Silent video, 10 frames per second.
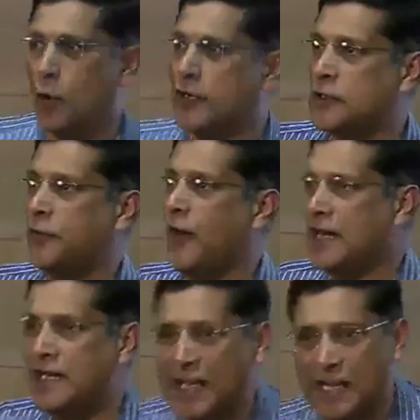you know, it's
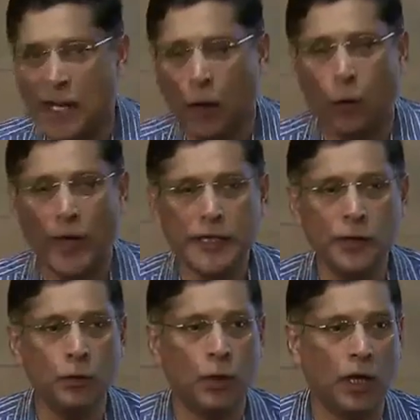funny that when
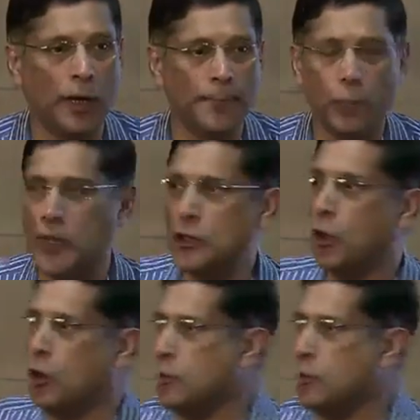you, um, when you